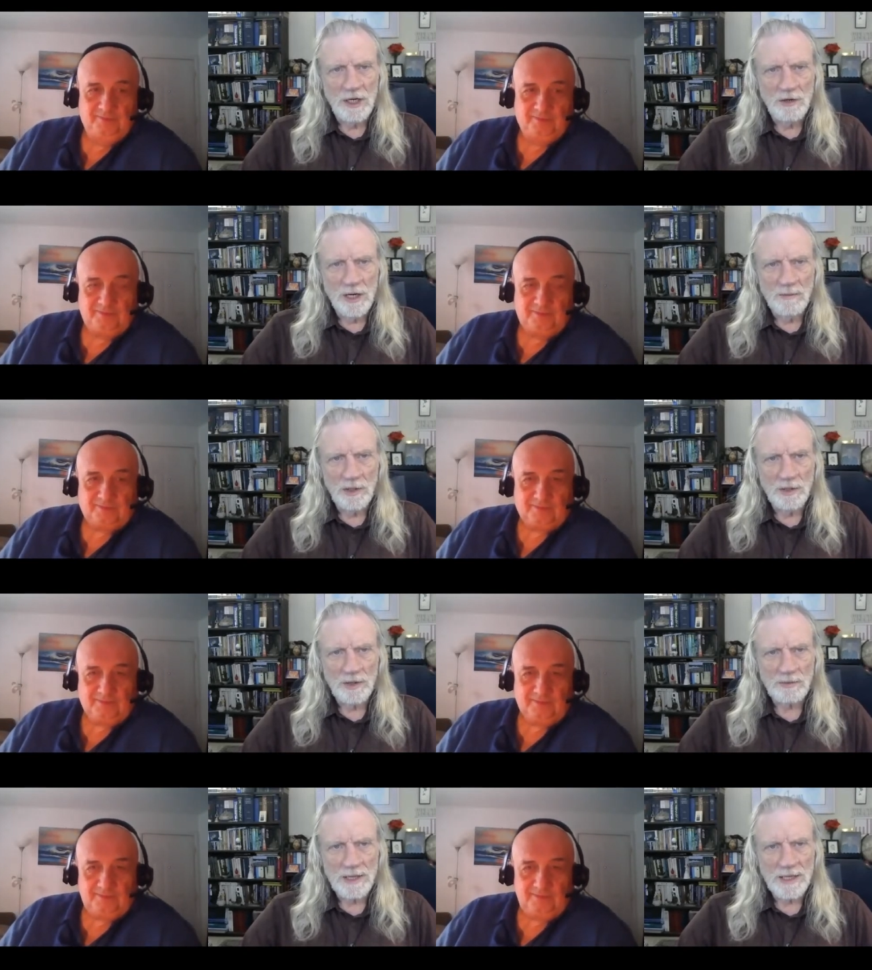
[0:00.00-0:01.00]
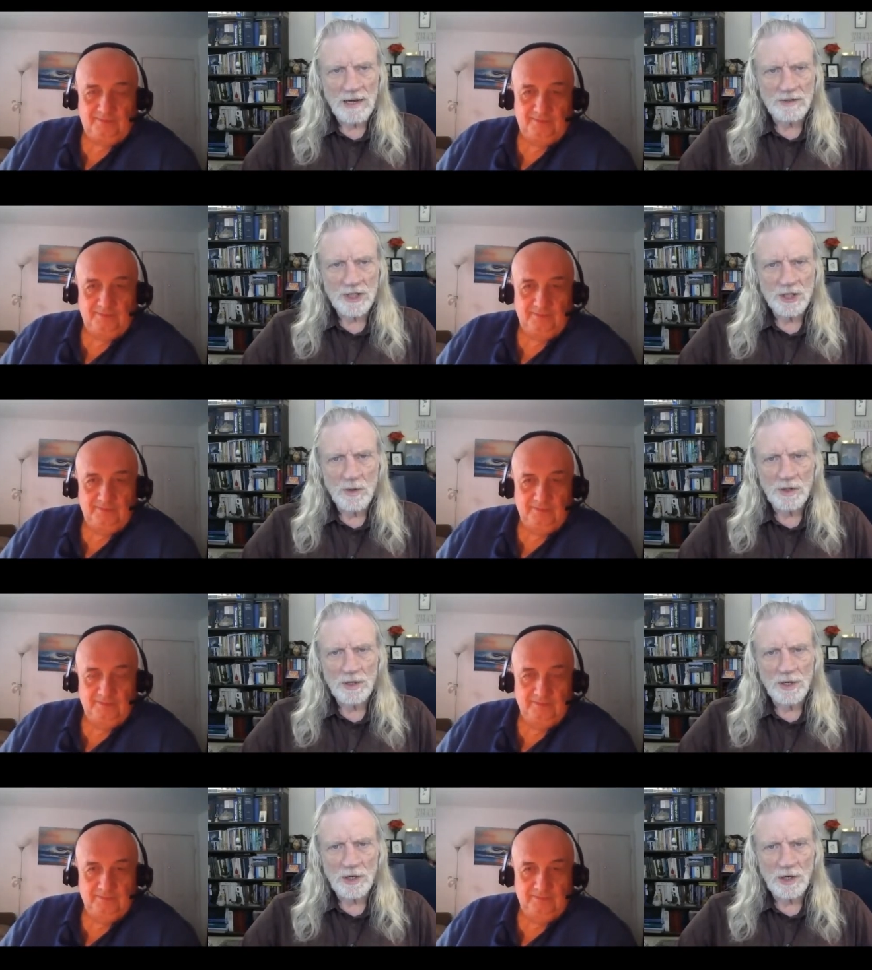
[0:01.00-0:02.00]
Speaker 1: video number
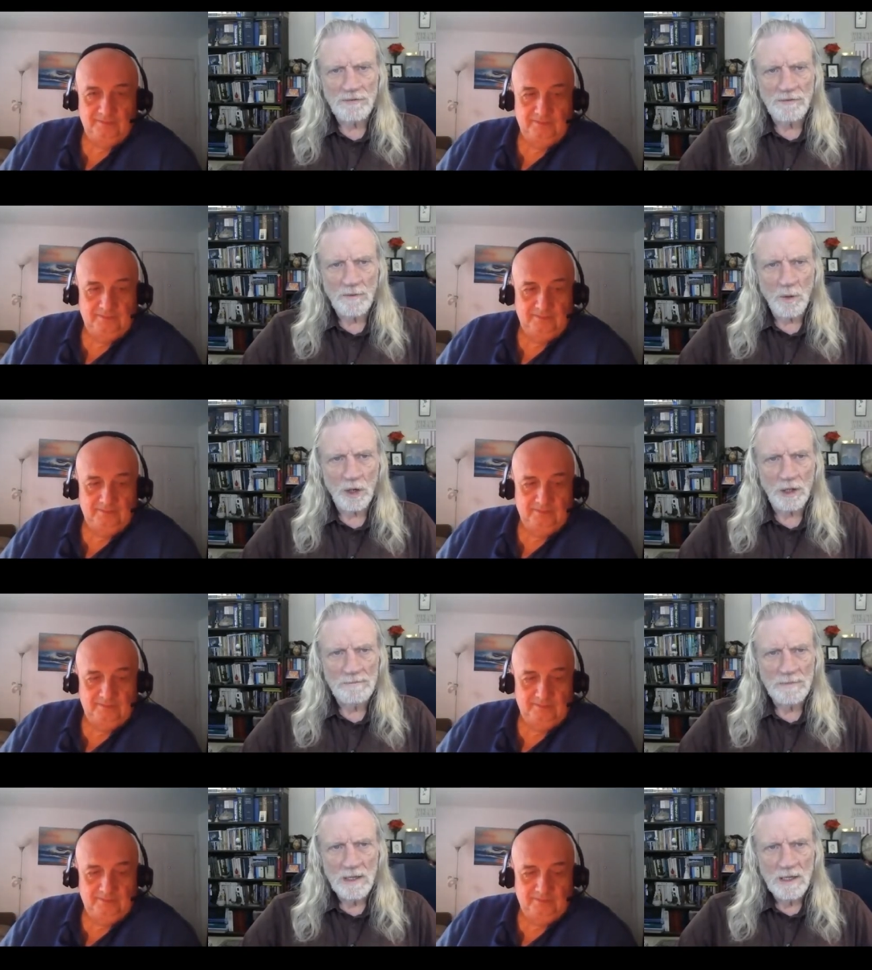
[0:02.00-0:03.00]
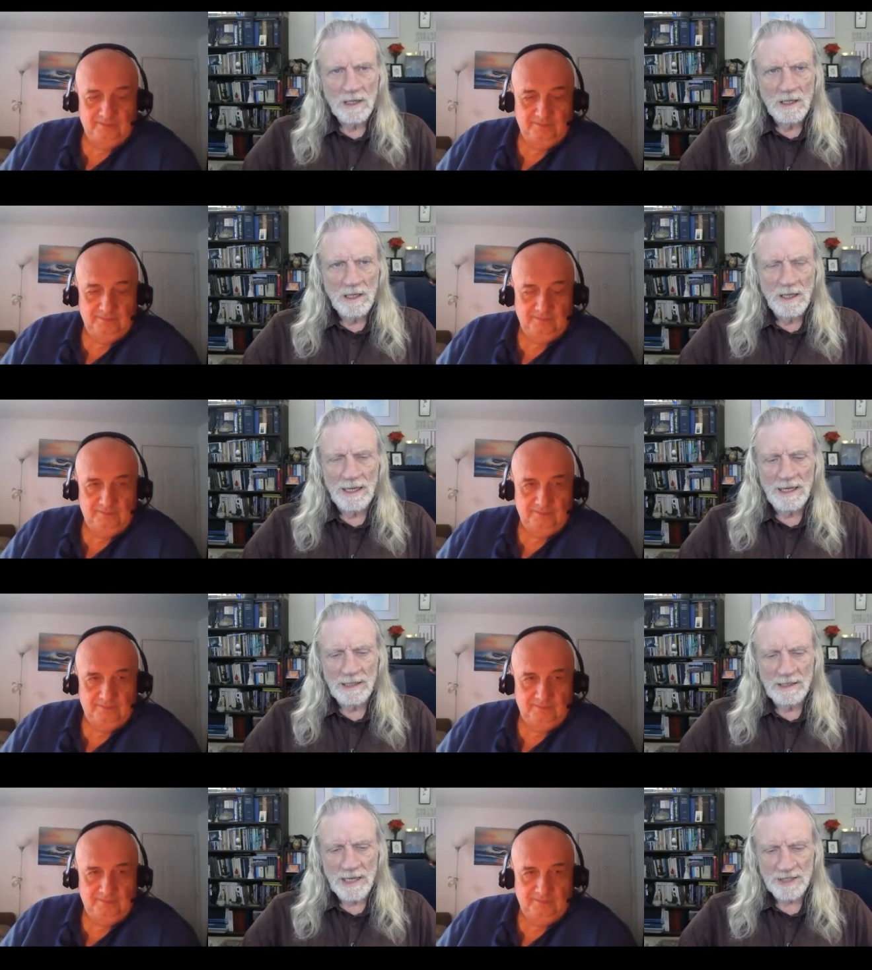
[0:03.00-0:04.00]
3234.
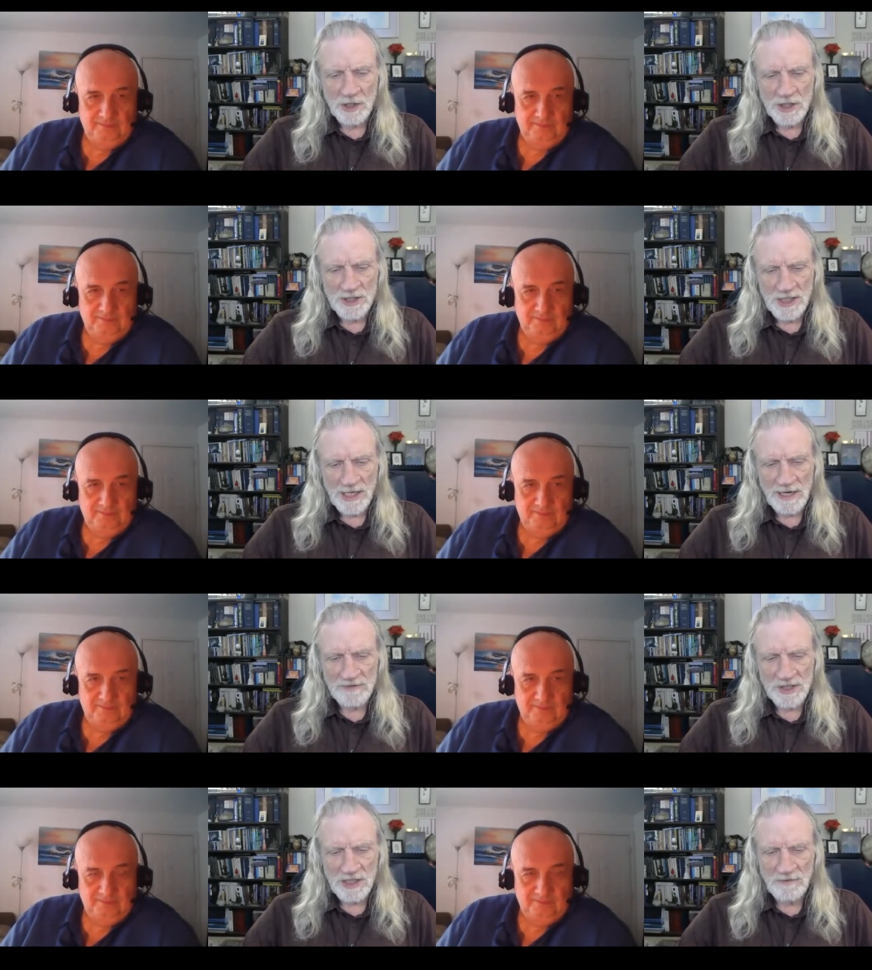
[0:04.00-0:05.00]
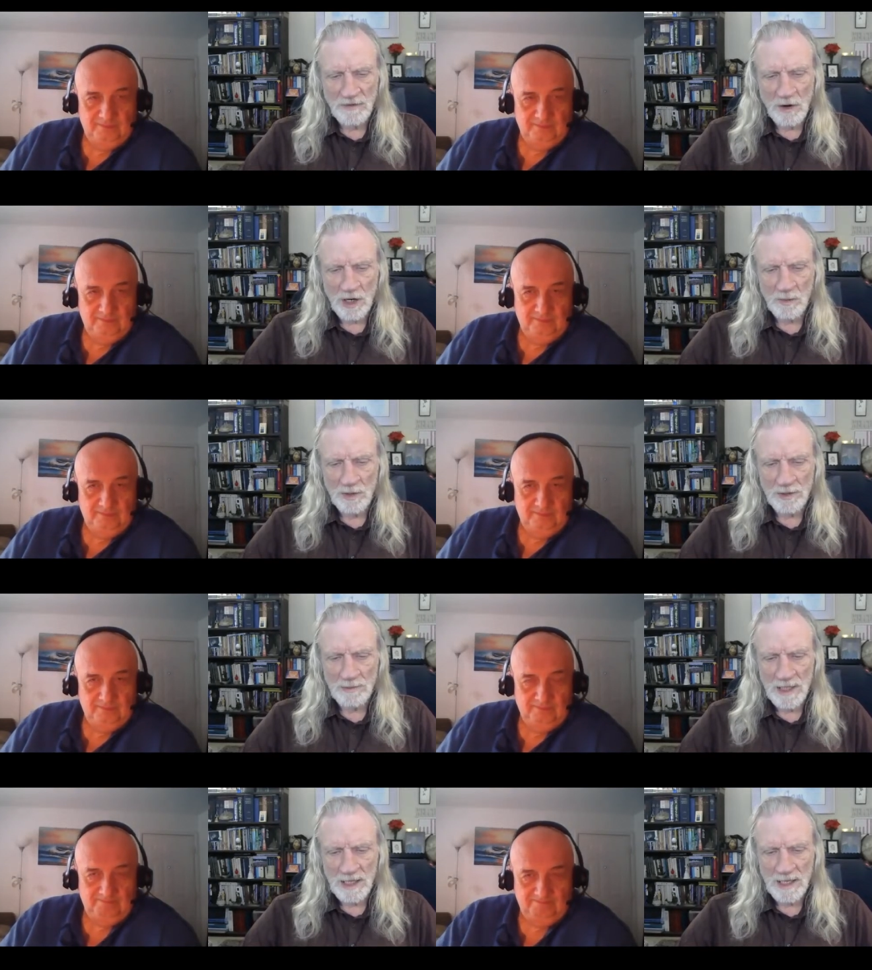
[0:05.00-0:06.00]
And as you can see, I have Steve Hart
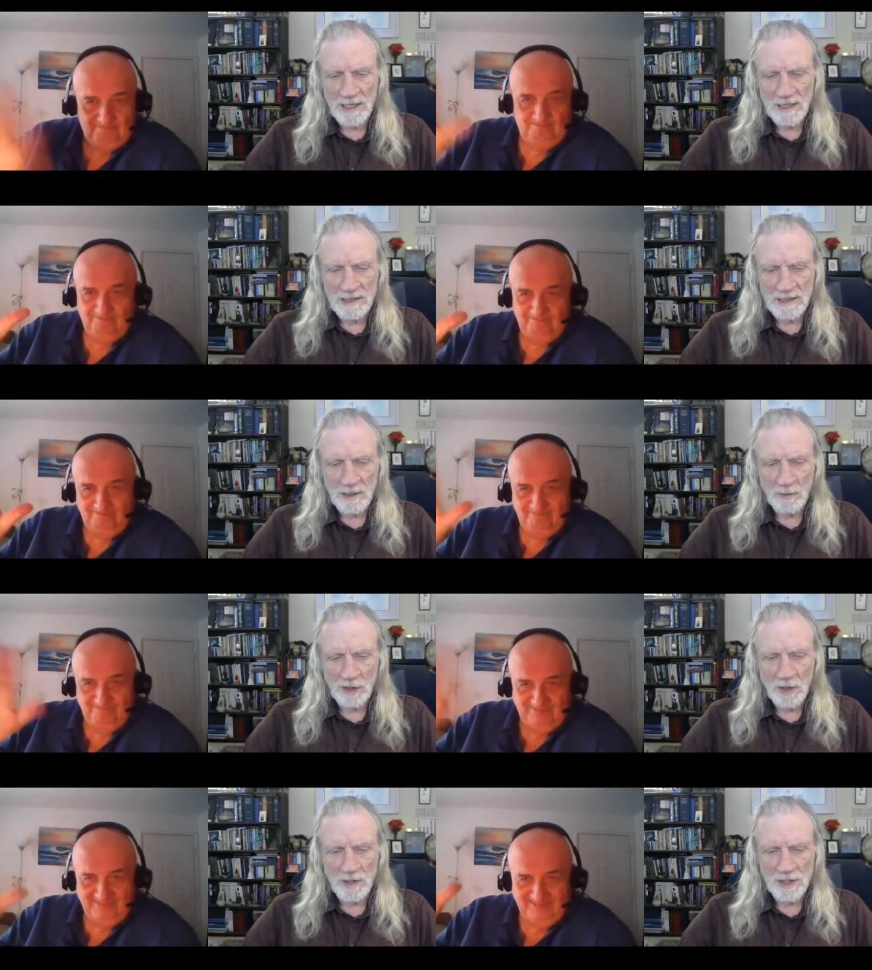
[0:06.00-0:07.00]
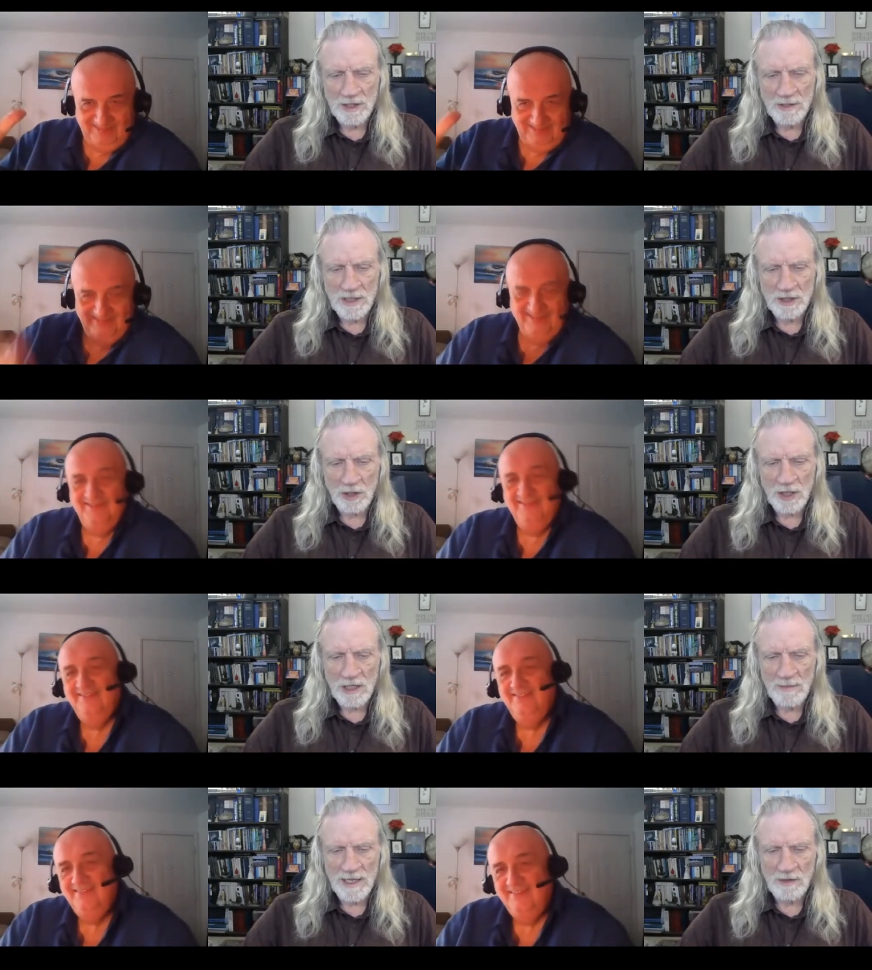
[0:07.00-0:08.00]
with me, and uh, we're going to be
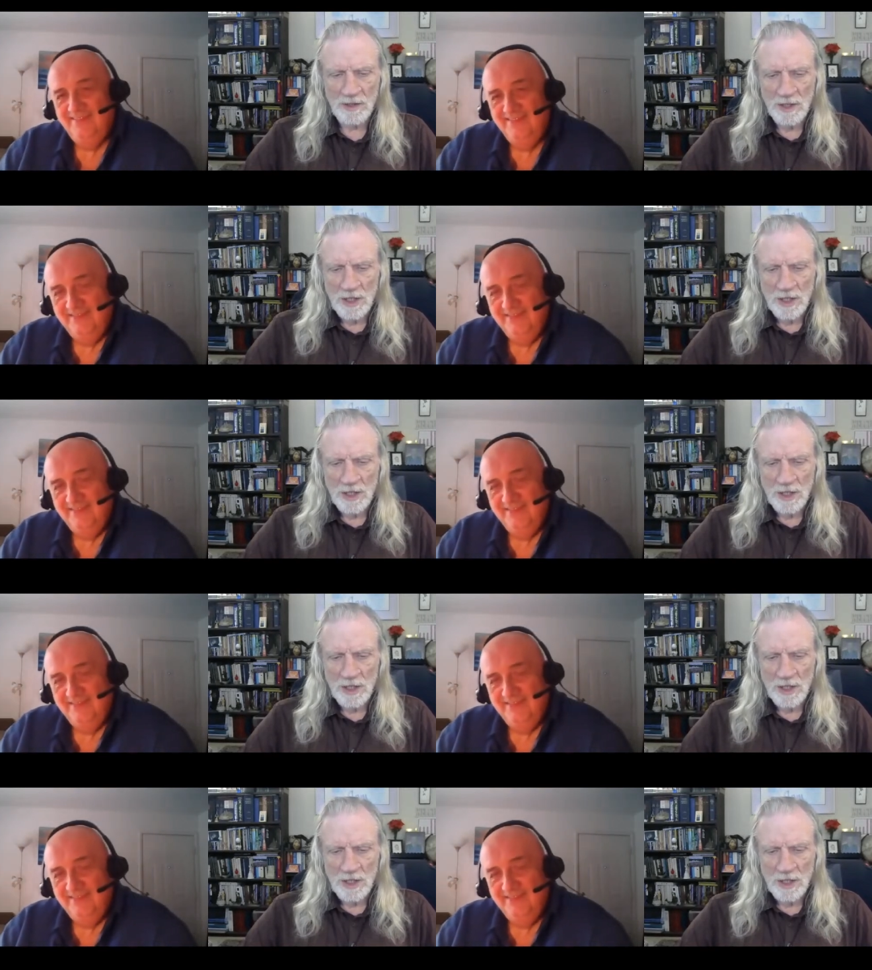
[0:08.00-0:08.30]
talking about